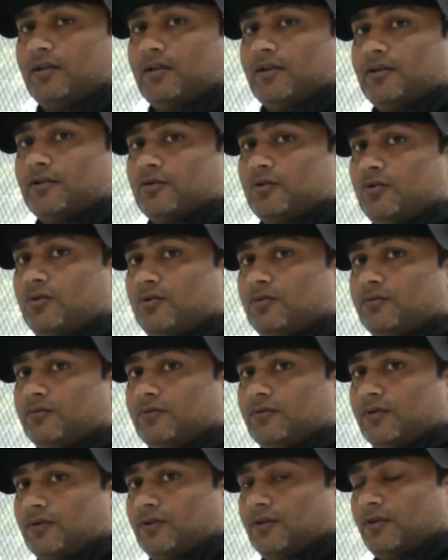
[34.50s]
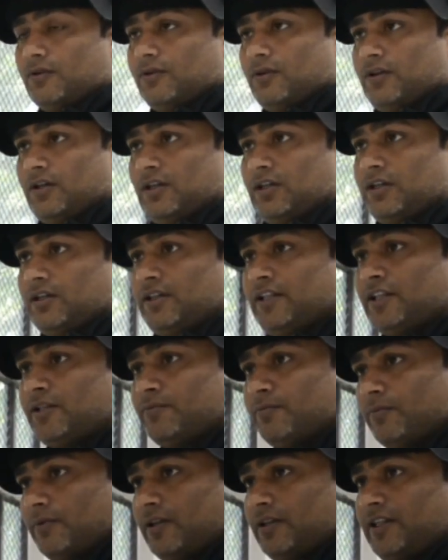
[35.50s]
So
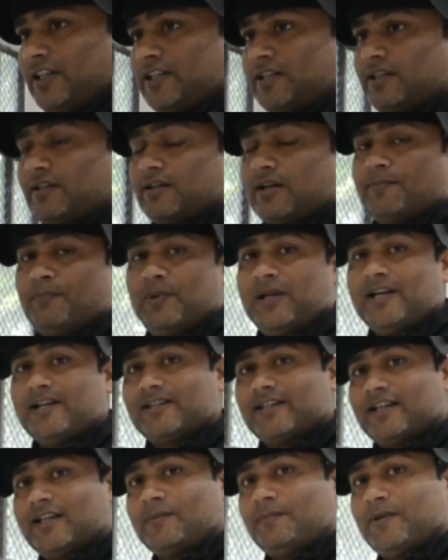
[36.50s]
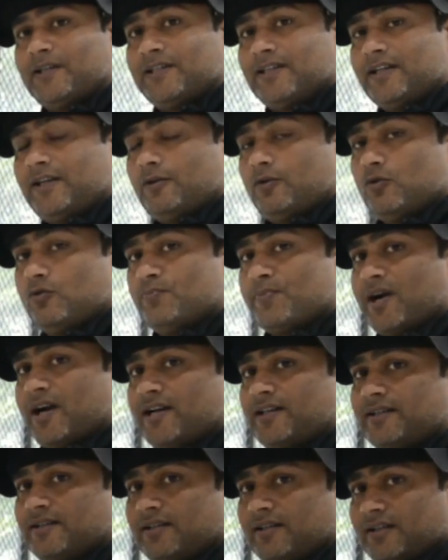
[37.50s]
this complete setup is in two
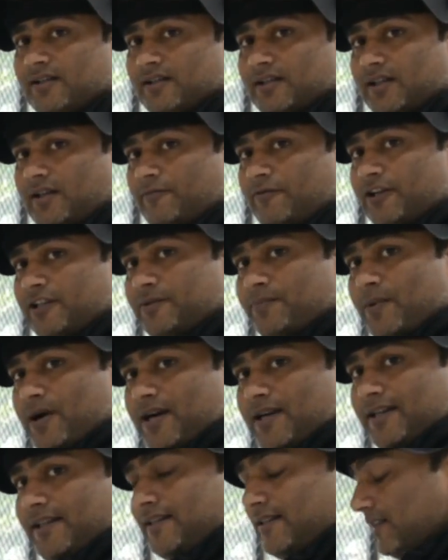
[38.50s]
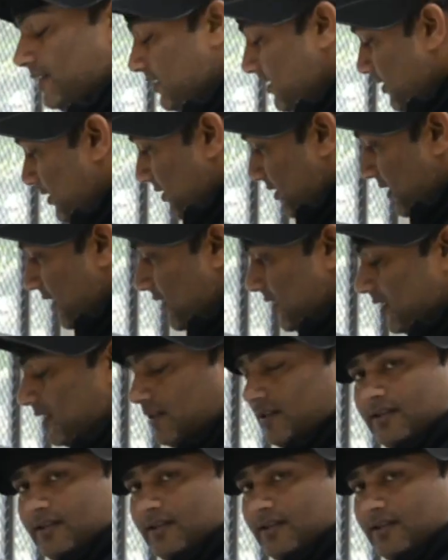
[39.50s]
parts. The first part is this